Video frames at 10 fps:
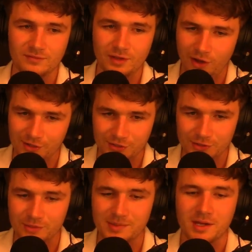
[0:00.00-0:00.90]
on
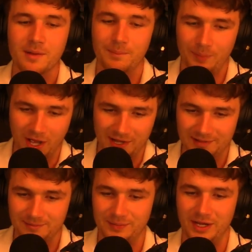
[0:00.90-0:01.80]
YouTube, but
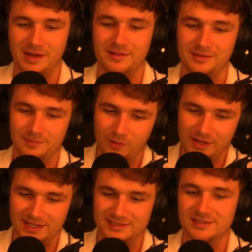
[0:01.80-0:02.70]
the point
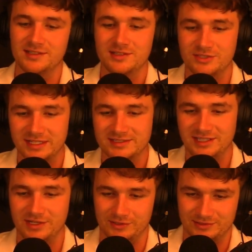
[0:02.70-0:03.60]
is, Gen
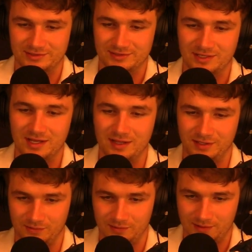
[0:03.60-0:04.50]
Zers,
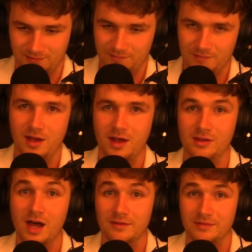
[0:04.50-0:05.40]
a
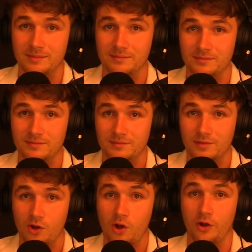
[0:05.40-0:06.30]
lot of them
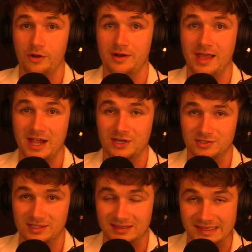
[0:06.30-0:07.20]
are
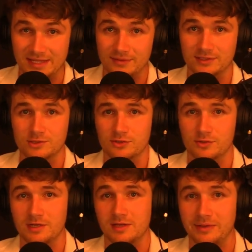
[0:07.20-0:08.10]
actually leaving social
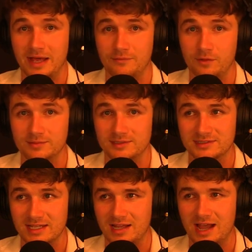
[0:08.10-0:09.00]
media platforms and
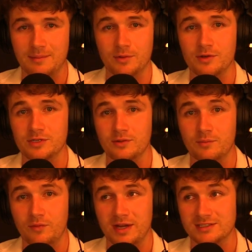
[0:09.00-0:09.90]
saying, I am going to
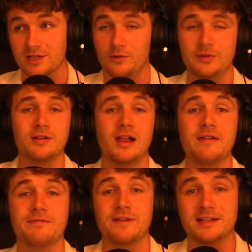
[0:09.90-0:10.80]
embrace real
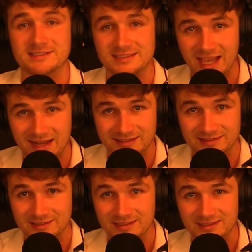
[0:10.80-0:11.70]
life instead.
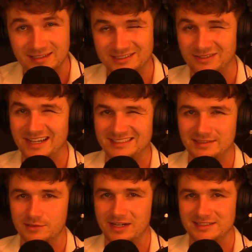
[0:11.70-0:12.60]
That's crazy
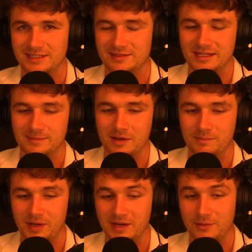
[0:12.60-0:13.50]
to think about.
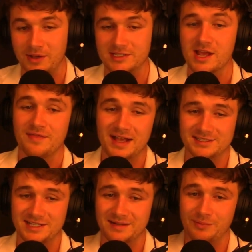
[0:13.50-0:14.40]
But anyways, that's the
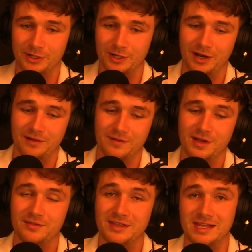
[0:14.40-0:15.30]
second part of
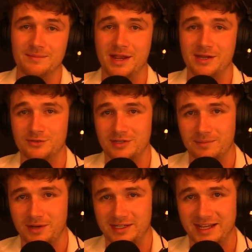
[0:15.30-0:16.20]
the Manuscript
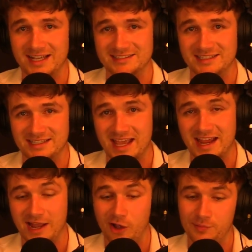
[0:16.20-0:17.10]
Podcast today.
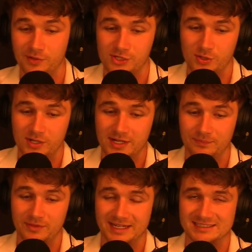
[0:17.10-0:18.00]
I hope you enjoyed it.
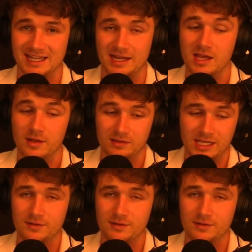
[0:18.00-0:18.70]
Like I said, leave